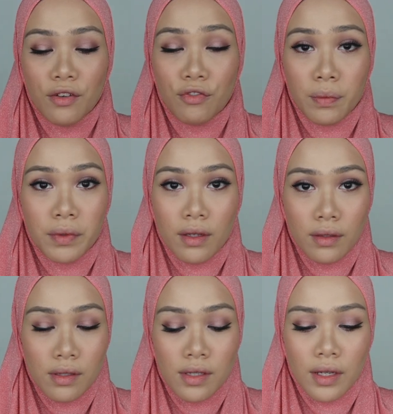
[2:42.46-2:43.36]
And from the
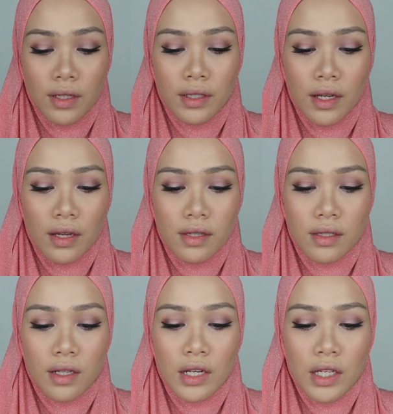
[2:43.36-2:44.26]
other side, it
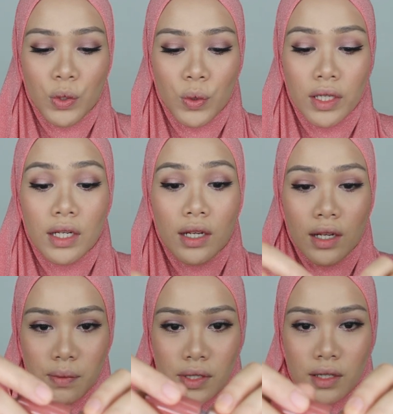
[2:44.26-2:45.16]
has liquid
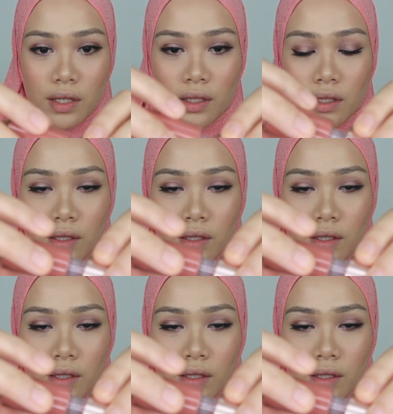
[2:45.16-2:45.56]
lipstick.